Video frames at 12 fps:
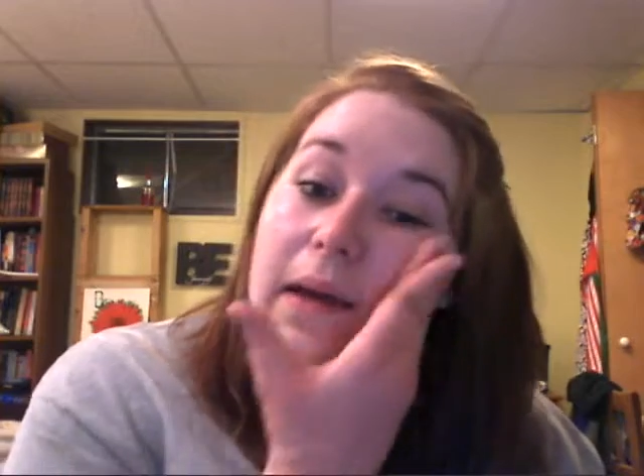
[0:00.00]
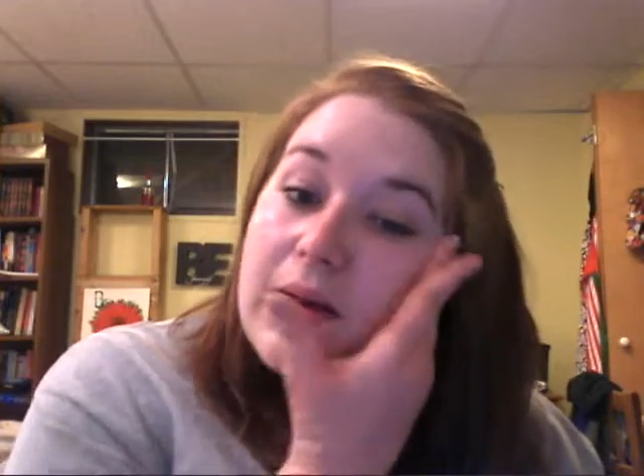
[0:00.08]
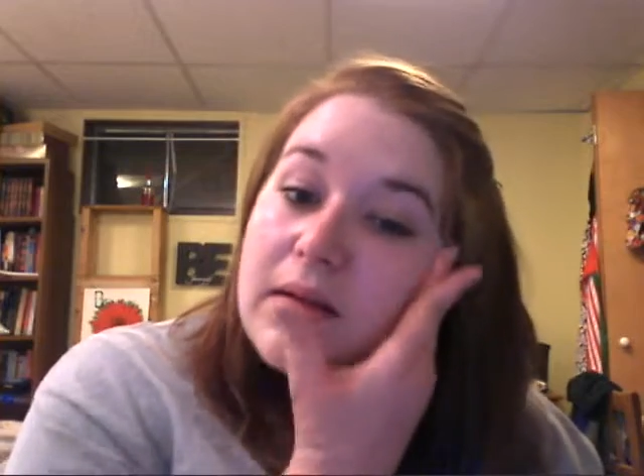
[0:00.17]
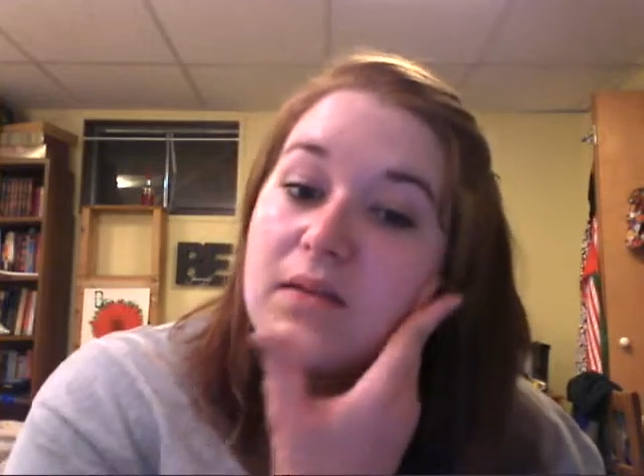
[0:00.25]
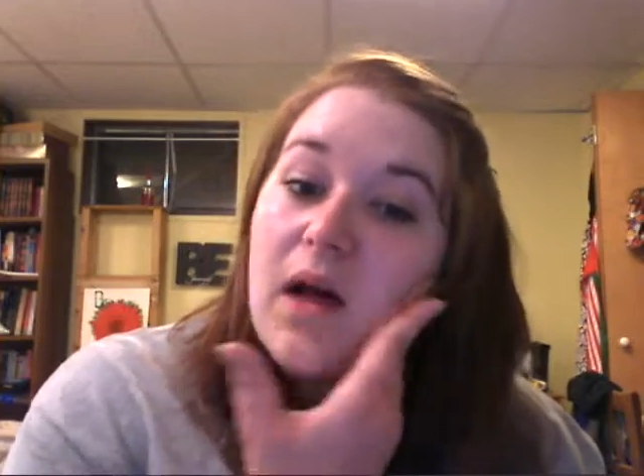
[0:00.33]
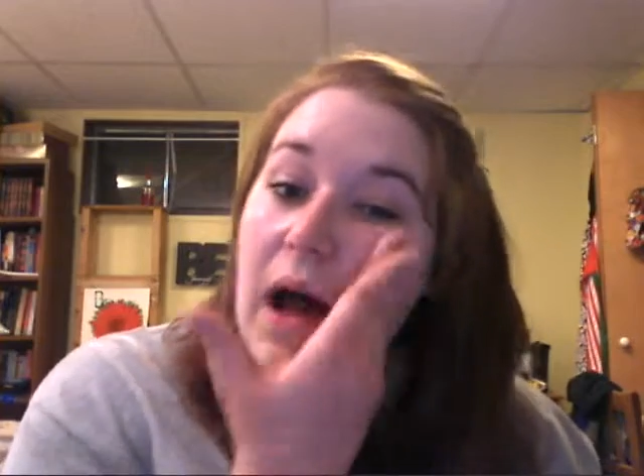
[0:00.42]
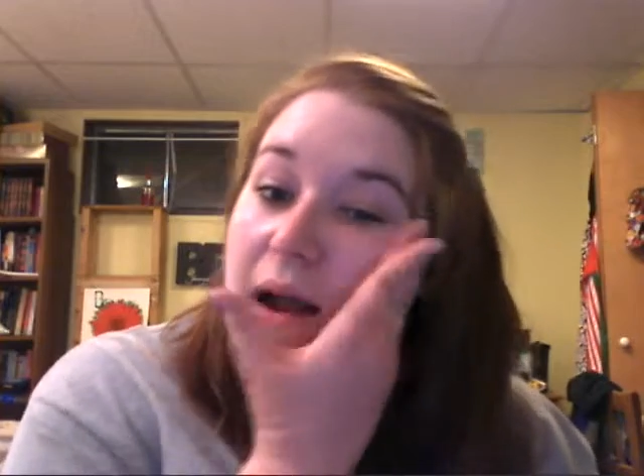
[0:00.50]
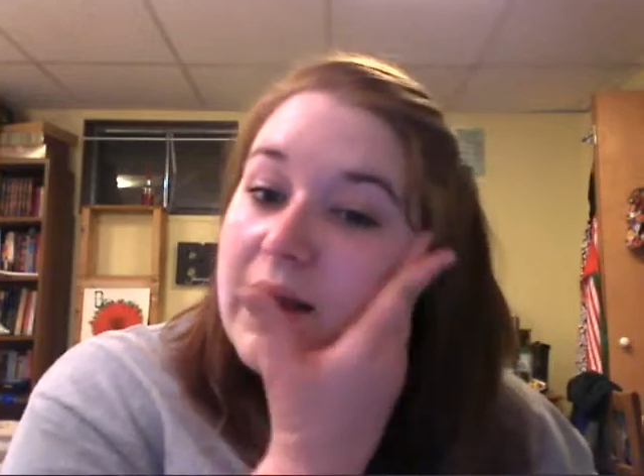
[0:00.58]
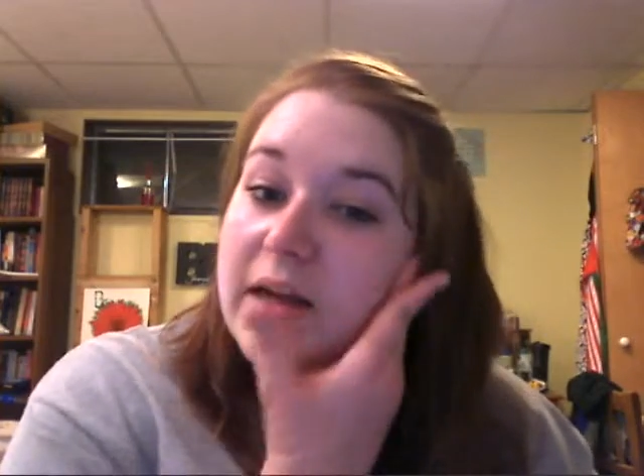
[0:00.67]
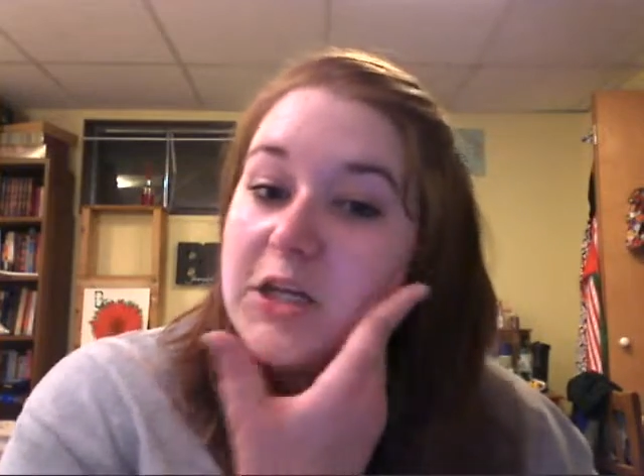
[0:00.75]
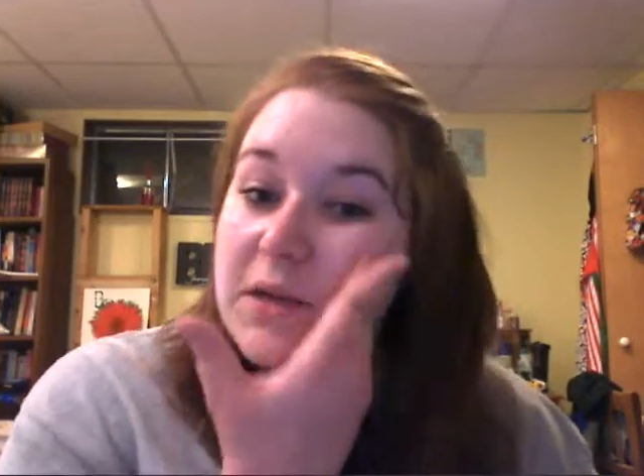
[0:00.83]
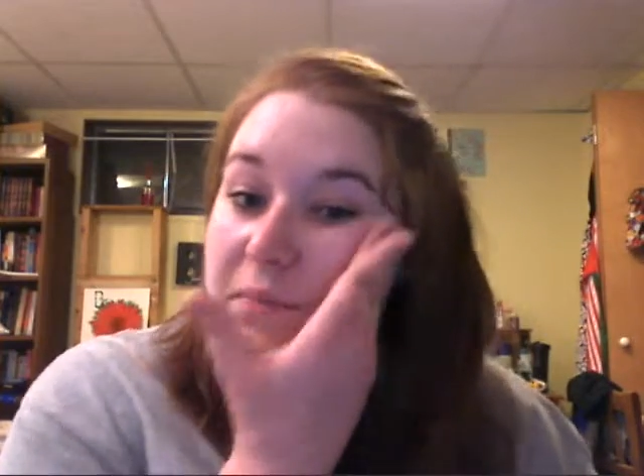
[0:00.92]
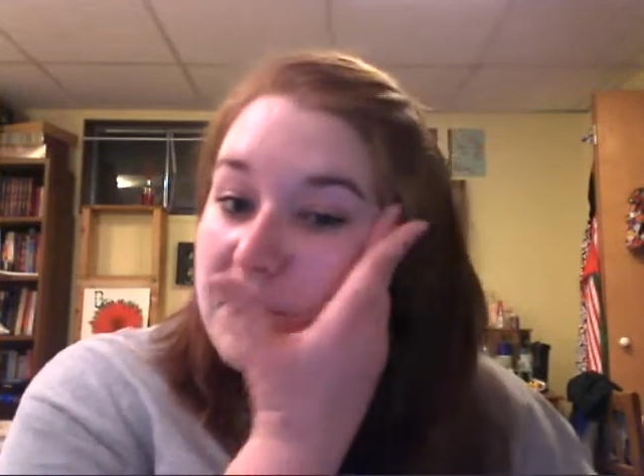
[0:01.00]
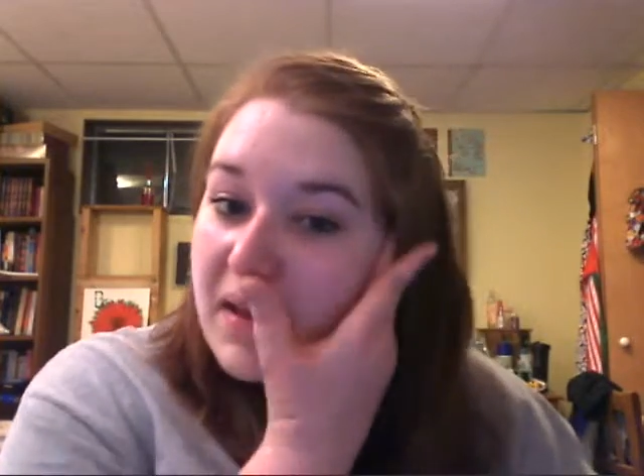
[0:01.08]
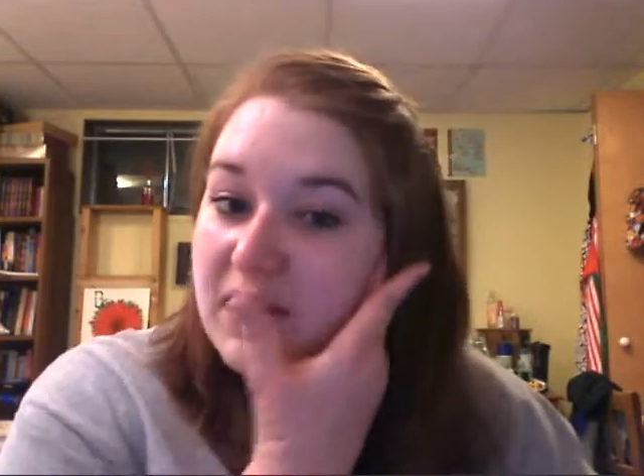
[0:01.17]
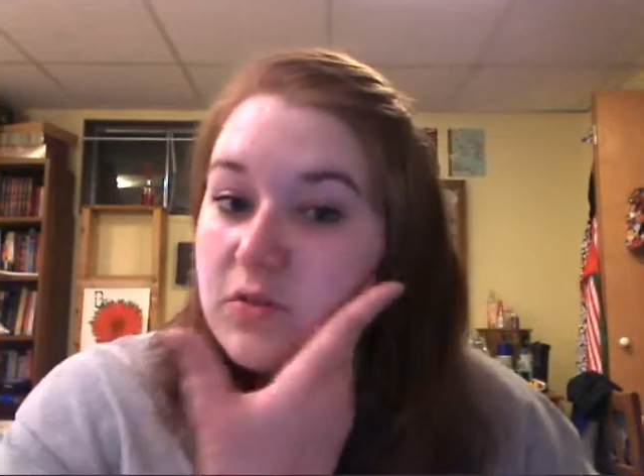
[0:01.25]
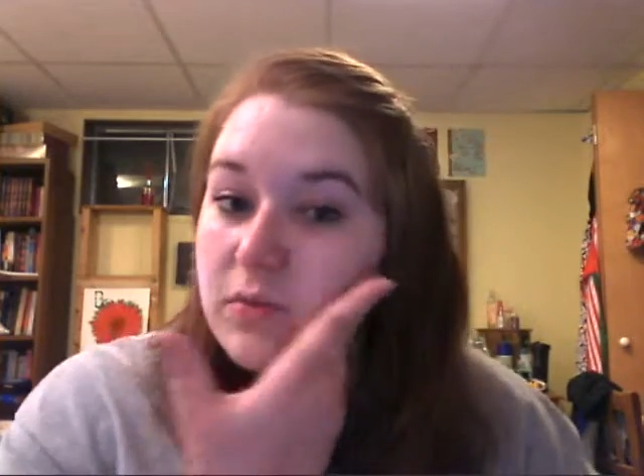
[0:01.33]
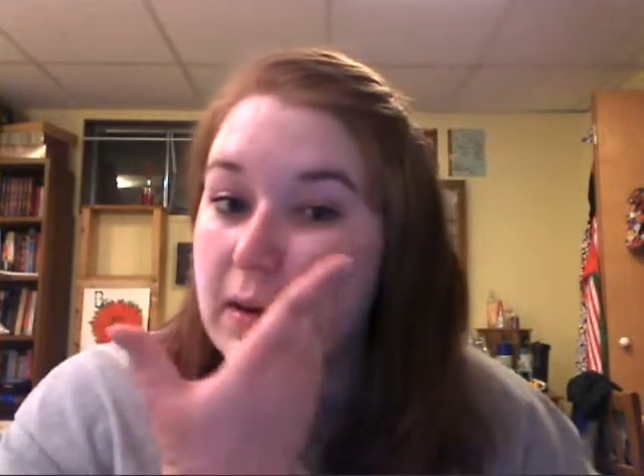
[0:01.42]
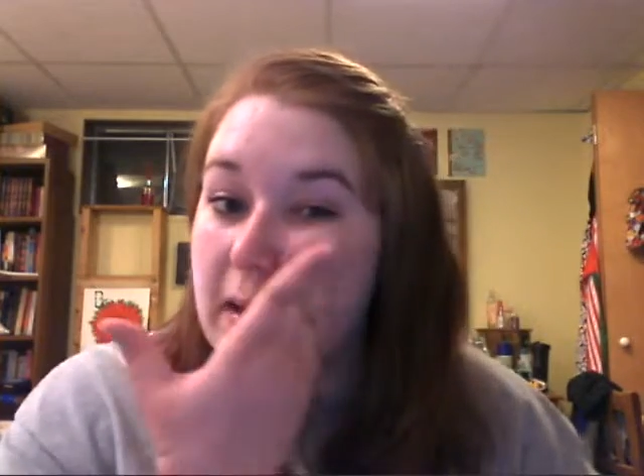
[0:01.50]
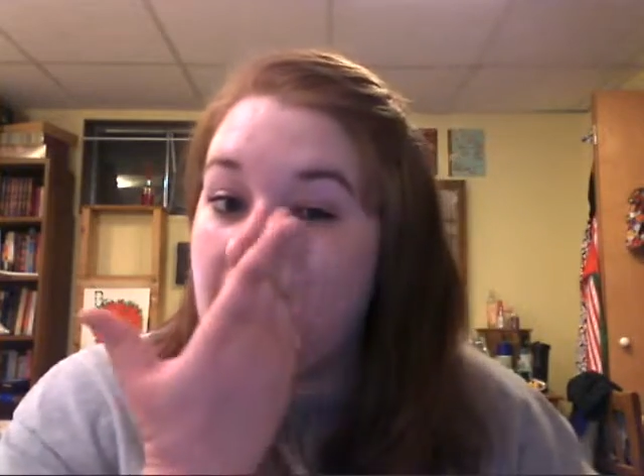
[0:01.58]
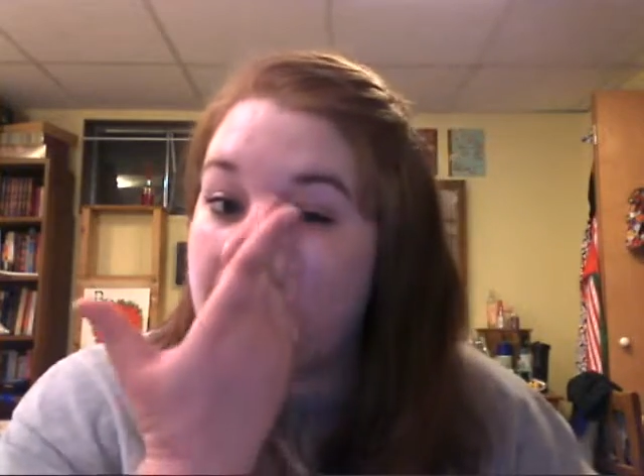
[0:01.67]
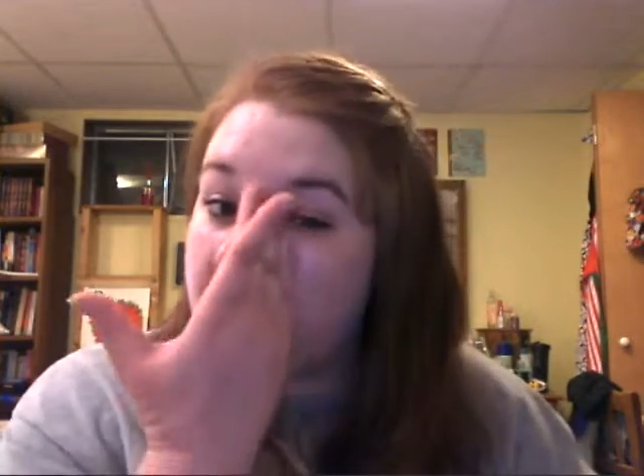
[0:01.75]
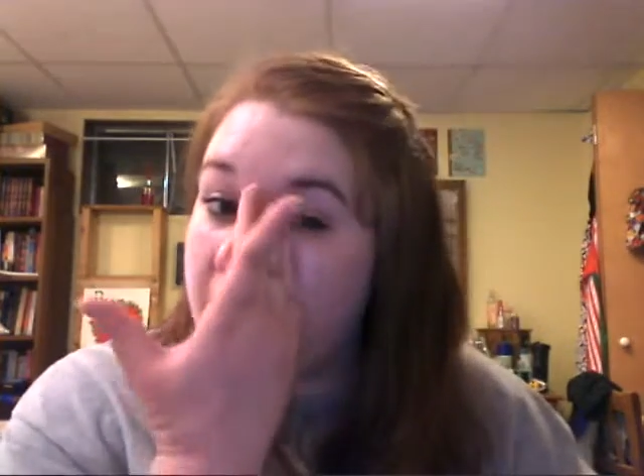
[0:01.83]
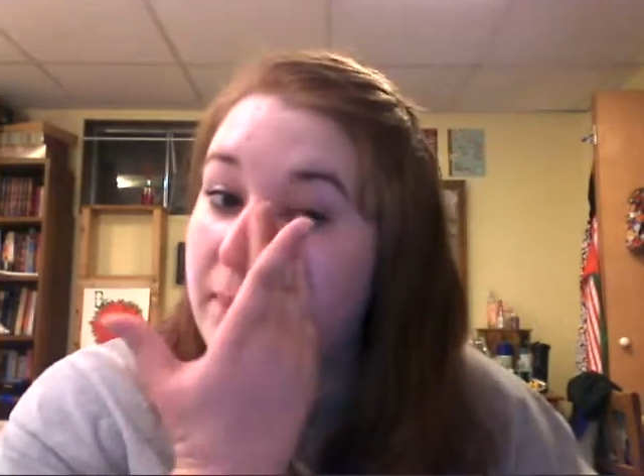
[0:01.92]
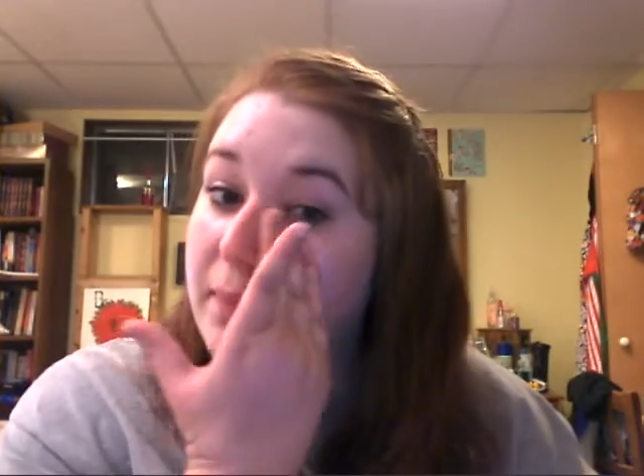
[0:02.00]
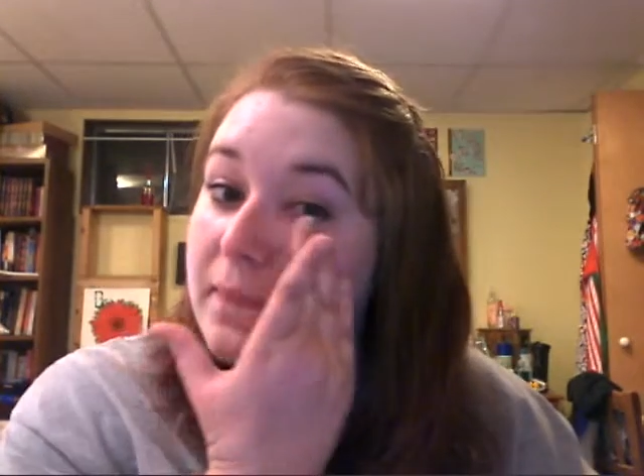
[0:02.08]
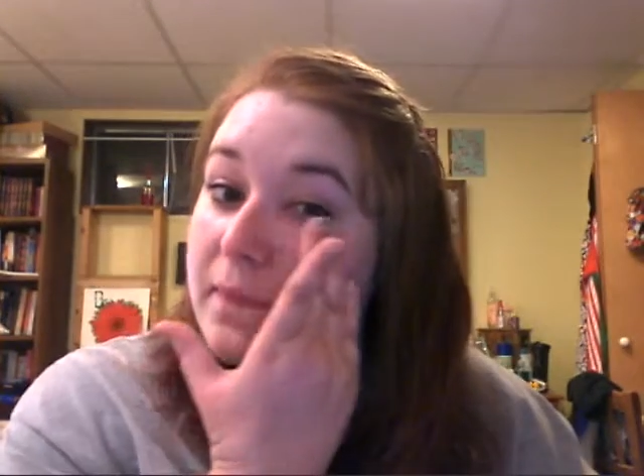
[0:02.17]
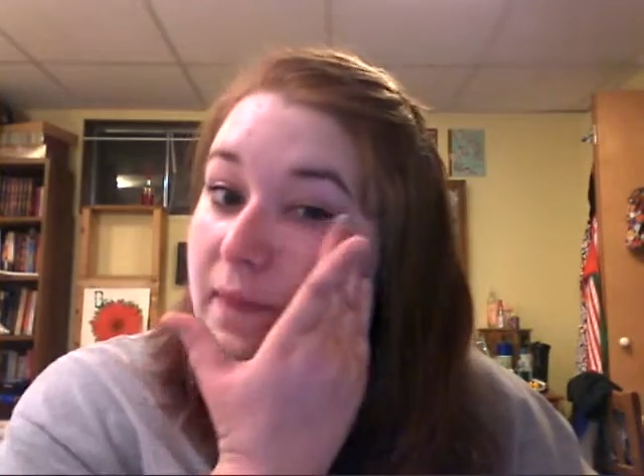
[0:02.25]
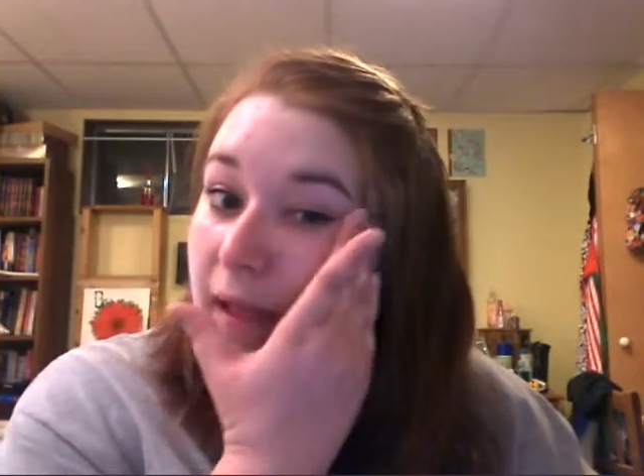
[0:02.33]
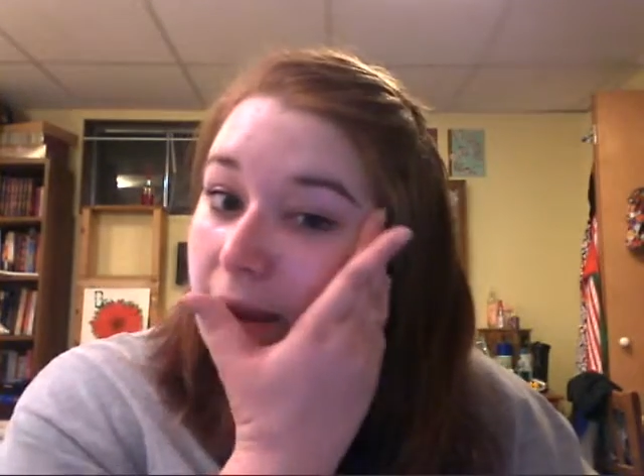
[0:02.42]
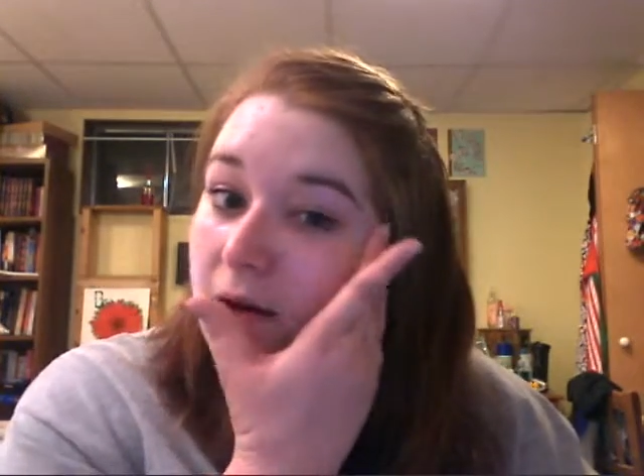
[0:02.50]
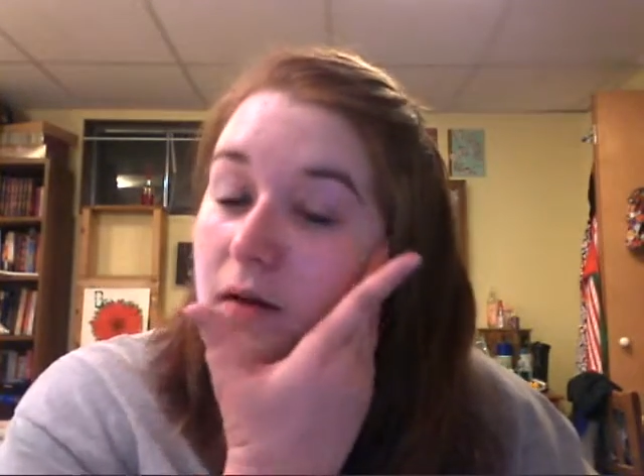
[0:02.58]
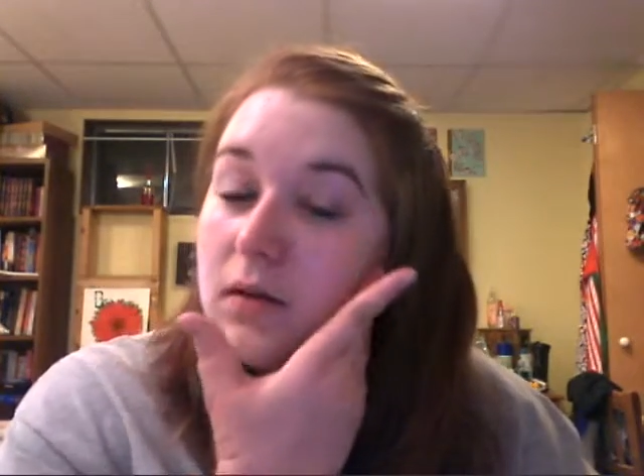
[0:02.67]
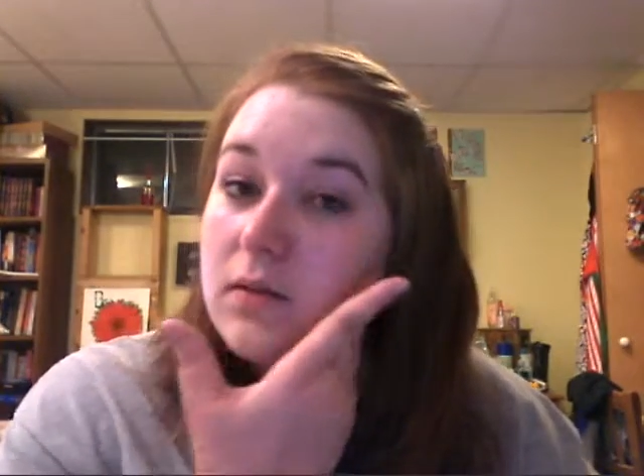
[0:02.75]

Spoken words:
it is a hot, itchy mess right now from that